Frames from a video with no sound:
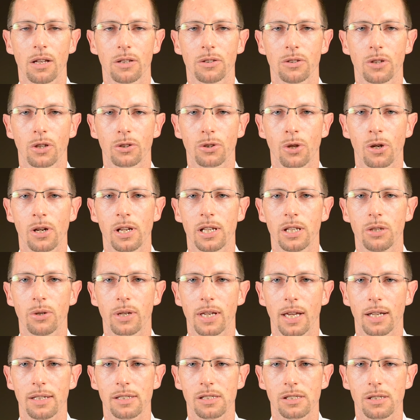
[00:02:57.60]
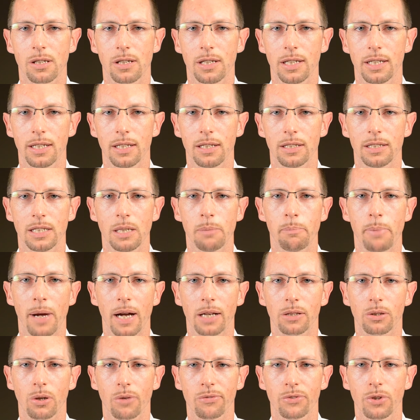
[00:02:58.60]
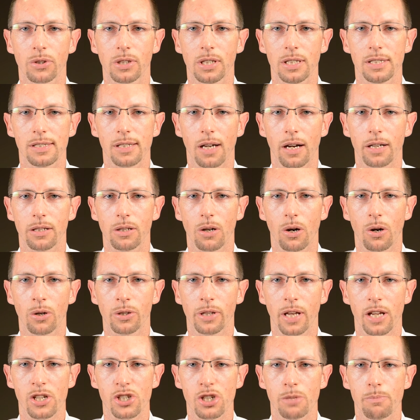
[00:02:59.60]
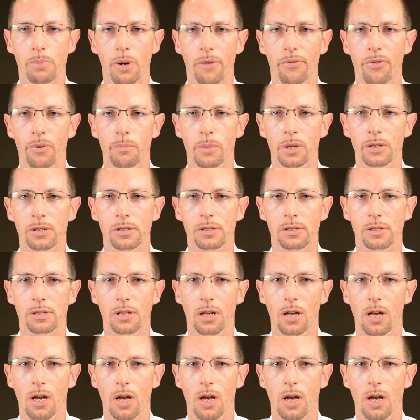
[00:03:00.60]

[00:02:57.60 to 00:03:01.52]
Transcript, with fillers: Not only you can study the impact of the design on engine performance,